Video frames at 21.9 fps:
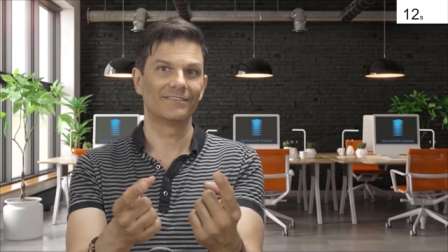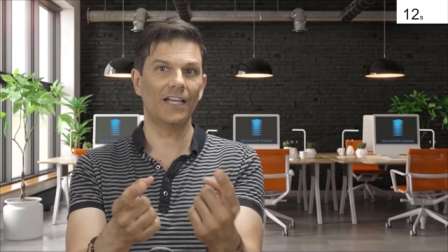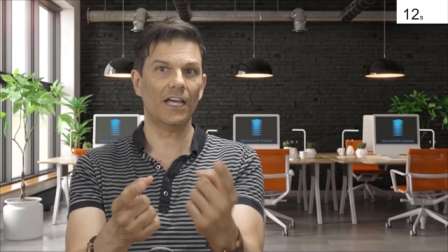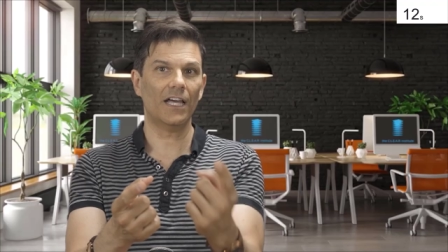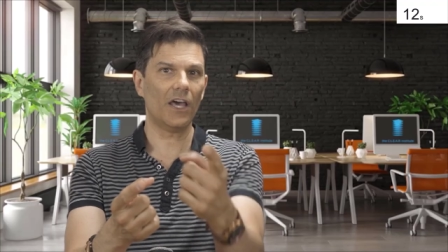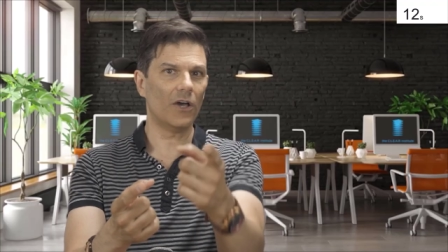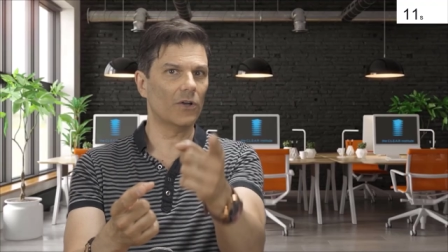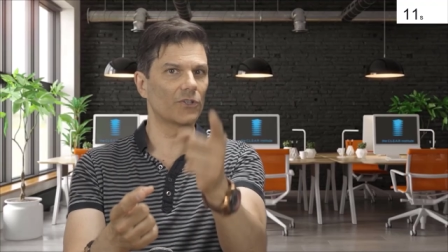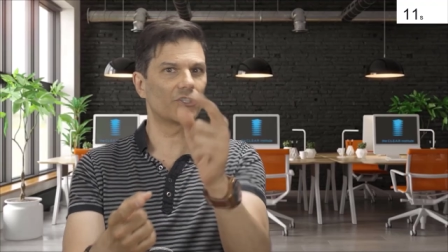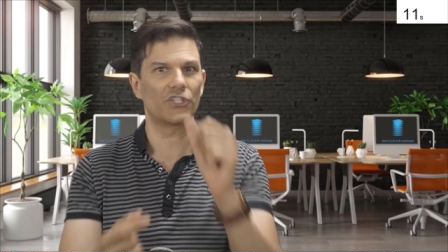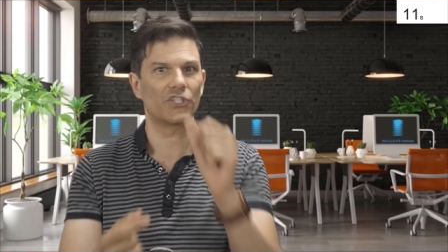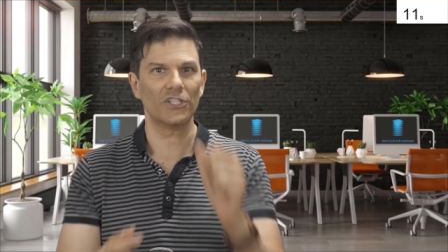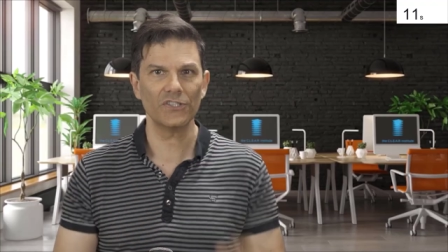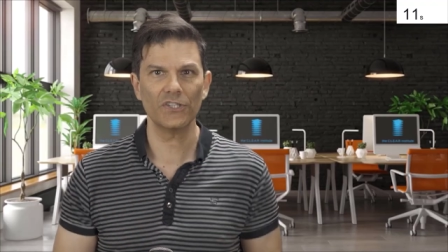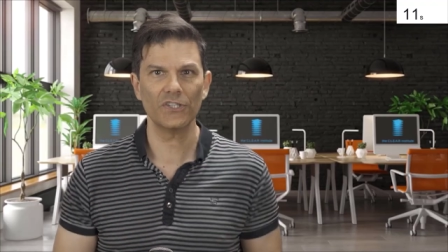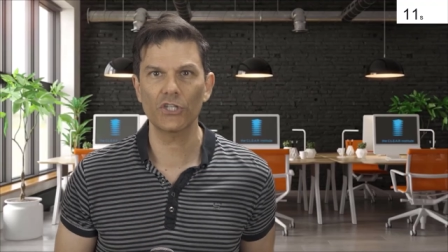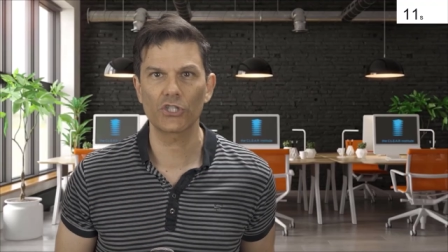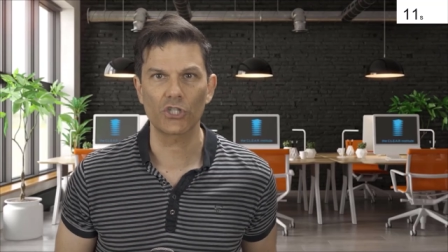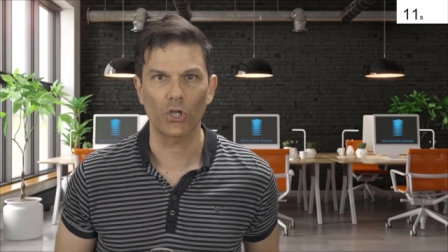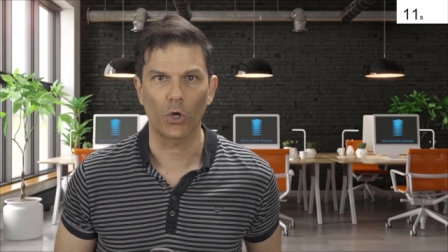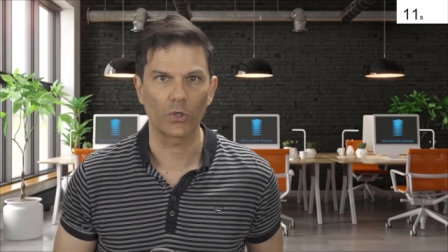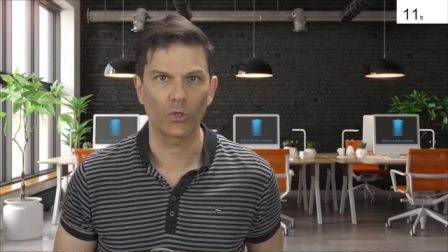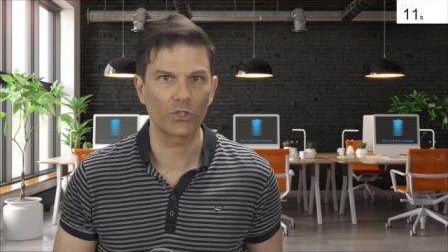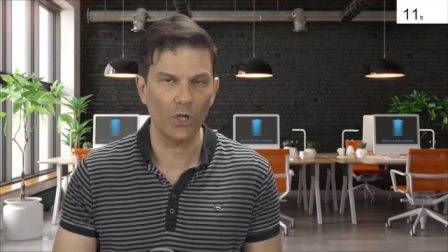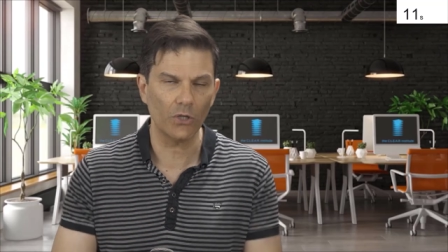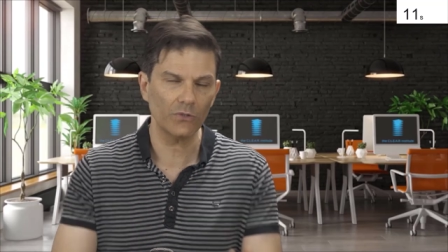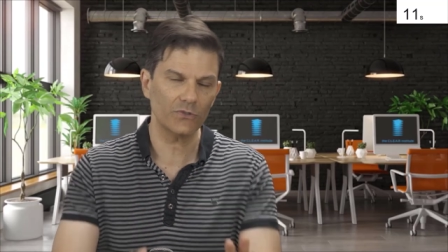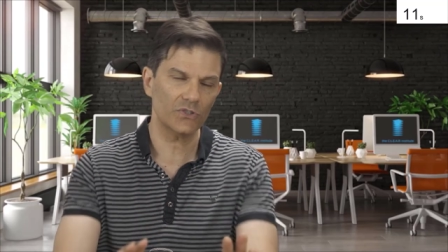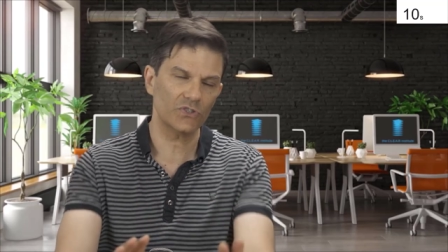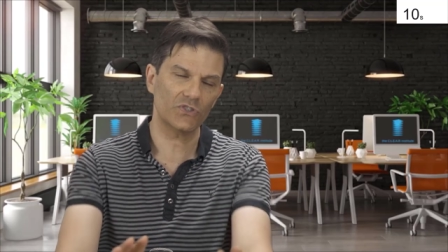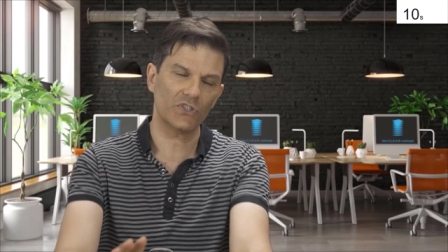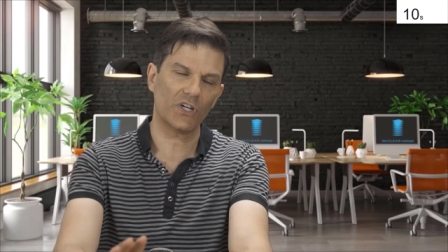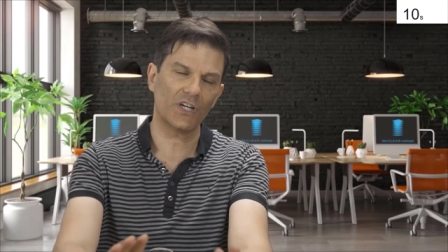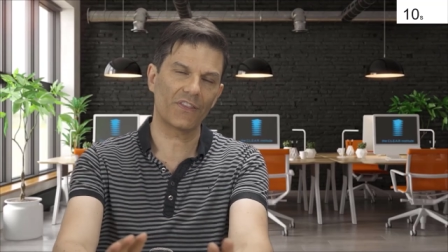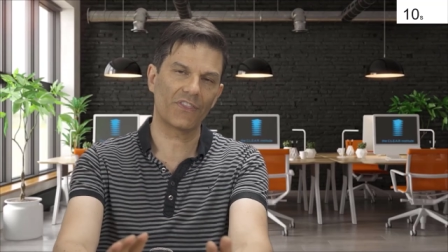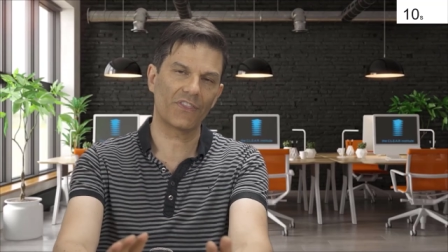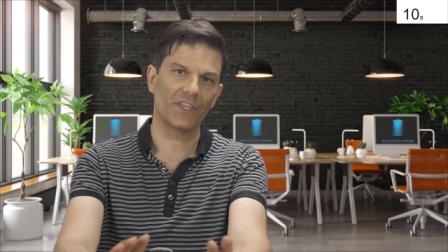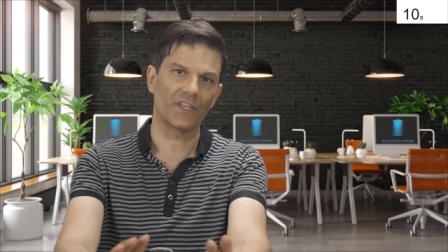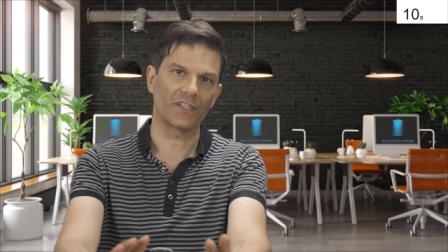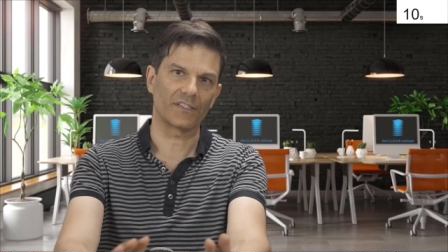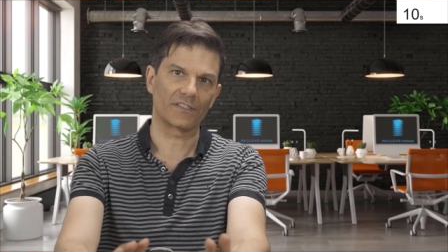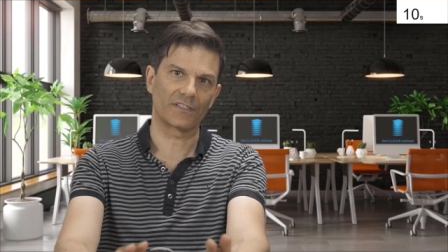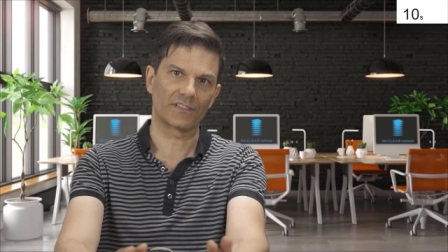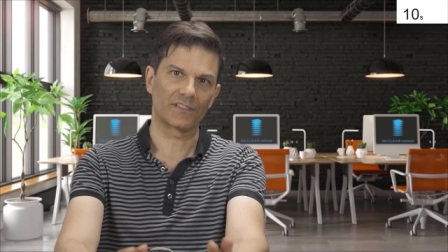No, no, just a joke. Don't start
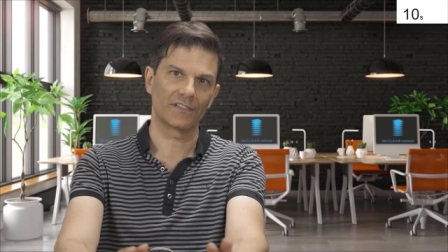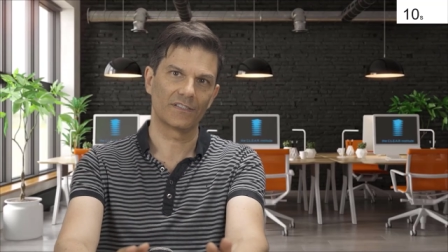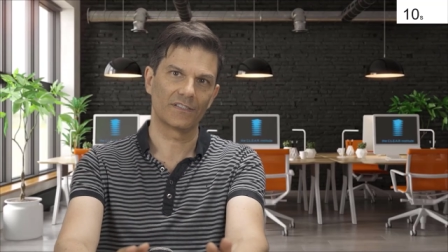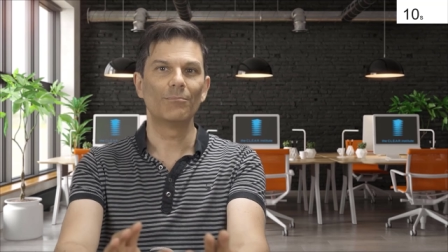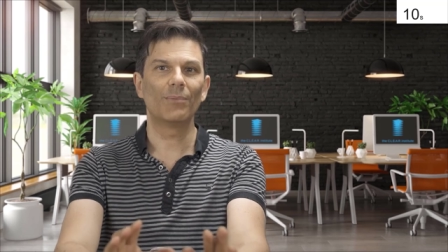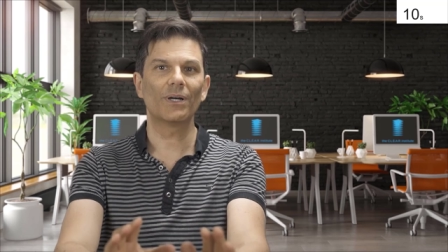this.